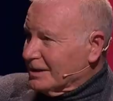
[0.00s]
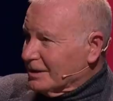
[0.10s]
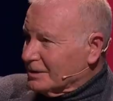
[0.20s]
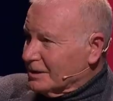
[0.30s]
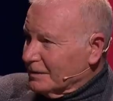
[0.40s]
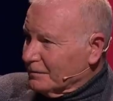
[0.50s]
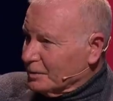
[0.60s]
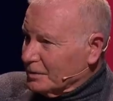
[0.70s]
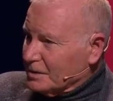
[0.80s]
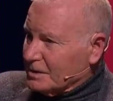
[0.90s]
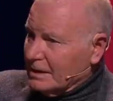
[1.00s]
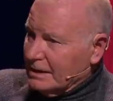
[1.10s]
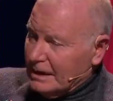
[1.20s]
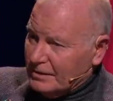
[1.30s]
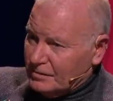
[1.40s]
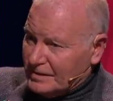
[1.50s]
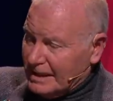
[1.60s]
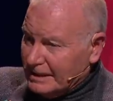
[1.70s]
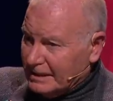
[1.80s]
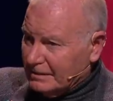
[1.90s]
that influence the
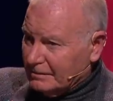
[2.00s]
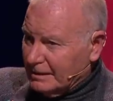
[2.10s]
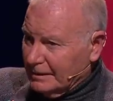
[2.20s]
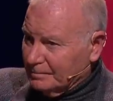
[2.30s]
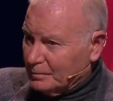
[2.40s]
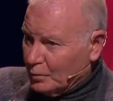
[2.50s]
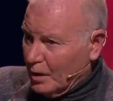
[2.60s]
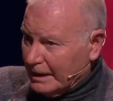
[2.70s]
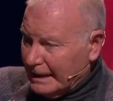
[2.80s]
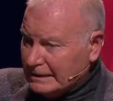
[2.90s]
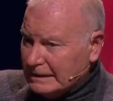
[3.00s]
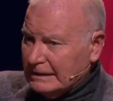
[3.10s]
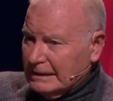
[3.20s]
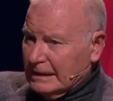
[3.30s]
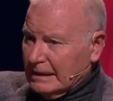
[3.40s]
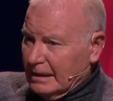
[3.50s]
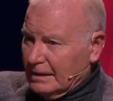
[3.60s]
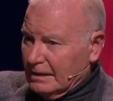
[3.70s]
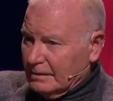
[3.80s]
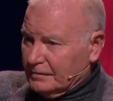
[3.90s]
AstraZeneca rollout.
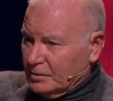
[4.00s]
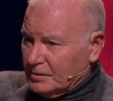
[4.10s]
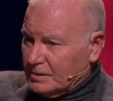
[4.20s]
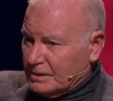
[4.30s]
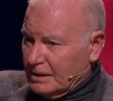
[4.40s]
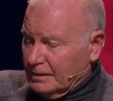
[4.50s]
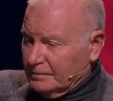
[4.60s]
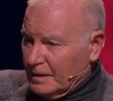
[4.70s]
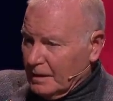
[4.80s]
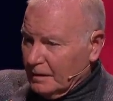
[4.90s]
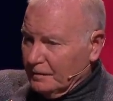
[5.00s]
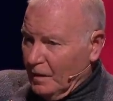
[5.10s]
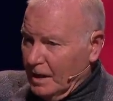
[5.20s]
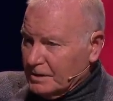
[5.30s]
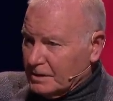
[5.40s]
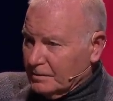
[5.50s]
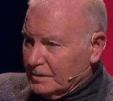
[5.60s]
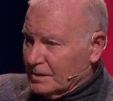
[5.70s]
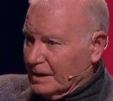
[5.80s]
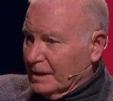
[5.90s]
Then, of course, the Pfizer
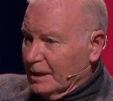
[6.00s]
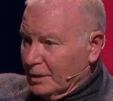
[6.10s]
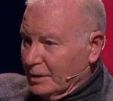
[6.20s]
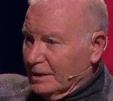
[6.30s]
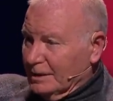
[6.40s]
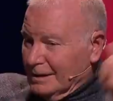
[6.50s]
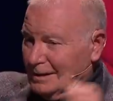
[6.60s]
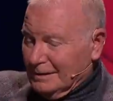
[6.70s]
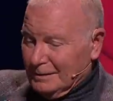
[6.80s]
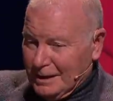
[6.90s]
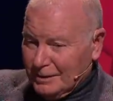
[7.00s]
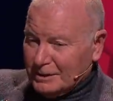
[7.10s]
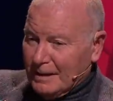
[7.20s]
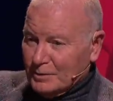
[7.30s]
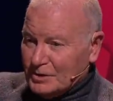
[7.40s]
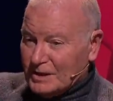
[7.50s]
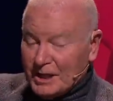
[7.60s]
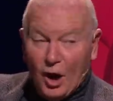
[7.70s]
is held up as the